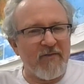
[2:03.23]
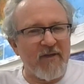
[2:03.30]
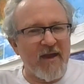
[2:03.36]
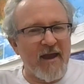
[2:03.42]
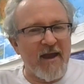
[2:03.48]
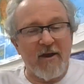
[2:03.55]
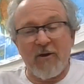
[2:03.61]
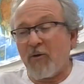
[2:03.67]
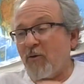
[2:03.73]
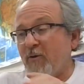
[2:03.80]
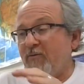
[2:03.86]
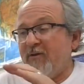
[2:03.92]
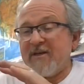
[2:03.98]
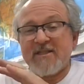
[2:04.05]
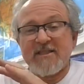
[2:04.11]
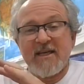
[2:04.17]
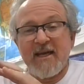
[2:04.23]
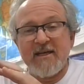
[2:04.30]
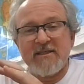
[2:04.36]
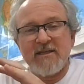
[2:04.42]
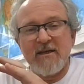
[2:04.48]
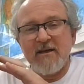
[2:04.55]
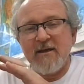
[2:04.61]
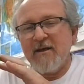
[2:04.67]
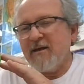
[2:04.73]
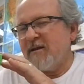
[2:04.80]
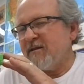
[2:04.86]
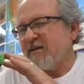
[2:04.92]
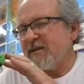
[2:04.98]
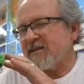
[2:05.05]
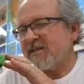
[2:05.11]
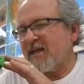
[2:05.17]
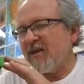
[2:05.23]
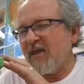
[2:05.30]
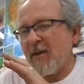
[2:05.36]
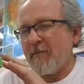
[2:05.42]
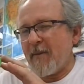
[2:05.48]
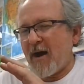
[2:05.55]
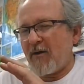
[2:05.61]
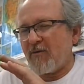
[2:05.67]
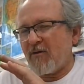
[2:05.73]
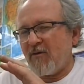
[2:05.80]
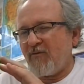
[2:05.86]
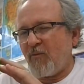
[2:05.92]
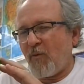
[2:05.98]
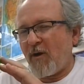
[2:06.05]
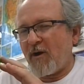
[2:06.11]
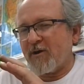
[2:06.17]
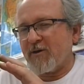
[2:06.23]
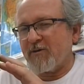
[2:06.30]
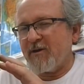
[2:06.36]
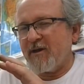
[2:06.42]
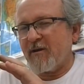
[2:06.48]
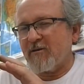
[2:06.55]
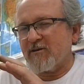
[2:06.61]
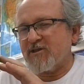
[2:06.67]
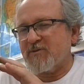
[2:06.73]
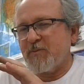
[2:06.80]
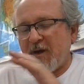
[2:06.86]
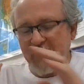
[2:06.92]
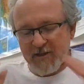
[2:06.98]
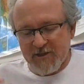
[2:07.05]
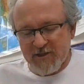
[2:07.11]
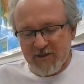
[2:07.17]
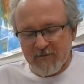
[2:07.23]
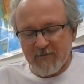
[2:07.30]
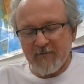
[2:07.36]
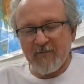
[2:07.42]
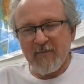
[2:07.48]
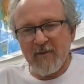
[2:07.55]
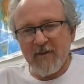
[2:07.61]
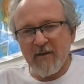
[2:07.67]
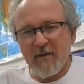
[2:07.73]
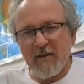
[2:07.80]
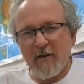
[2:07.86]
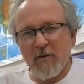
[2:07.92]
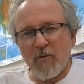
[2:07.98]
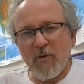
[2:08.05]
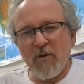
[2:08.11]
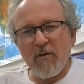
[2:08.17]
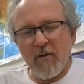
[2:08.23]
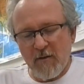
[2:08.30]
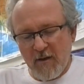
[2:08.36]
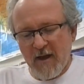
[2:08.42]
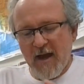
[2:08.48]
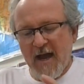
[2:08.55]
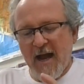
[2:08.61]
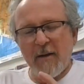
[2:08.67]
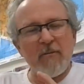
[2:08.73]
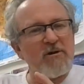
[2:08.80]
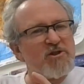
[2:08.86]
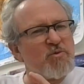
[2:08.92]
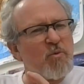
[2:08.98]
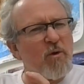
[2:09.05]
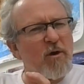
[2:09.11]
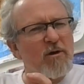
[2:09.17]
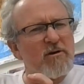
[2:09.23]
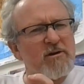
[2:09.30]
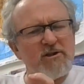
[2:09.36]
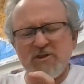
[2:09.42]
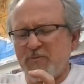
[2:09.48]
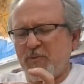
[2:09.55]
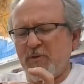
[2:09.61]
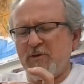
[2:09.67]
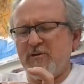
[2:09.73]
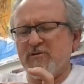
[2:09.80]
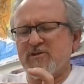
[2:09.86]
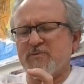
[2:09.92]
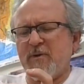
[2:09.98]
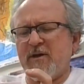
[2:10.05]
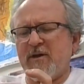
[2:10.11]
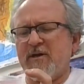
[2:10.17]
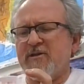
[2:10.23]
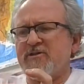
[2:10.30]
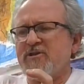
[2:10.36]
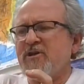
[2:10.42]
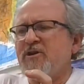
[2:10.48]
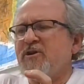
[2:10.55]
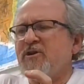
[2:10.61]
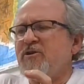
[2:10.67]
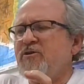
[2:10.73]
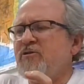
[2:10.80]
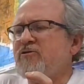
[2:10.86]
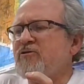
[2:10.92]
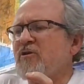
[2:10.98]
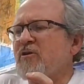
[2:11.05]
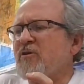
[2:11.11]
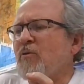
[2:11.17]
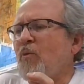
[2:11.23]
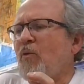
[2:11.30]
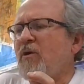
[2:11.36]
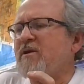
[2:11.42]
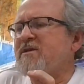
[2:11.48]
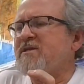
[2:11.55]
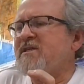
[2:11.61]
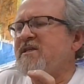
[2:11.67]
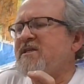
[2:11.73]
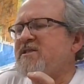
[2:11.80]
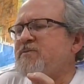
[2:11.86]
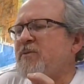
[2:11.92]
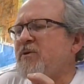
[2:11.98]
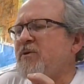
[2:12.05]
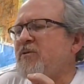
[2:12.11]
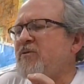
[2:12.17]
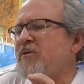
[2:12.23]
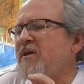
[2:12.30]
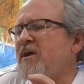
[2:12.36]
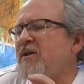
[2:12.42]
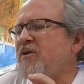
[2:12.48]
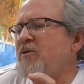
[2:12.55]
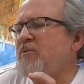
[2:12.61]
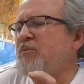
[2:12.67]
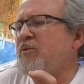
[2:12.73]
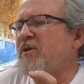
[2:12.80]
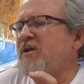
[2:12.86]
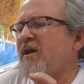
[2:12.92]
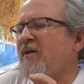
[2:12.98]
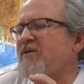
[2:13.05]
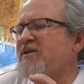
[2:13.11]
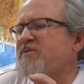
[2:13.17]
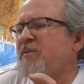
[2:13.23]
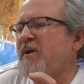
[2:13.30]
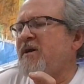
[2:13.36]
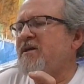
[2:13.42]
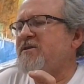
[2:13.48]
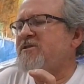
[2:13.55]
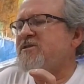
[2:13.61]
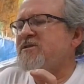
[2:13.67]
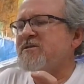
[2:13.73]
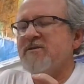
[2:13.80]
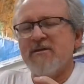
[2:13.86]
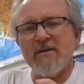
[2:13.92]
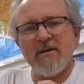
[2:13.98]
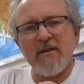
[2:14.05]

in the air, or in this case, let's say the amount of water in our sponge. Well, how much water did you put in your sponge? You took 1 teaspoon and you put it on the sponge.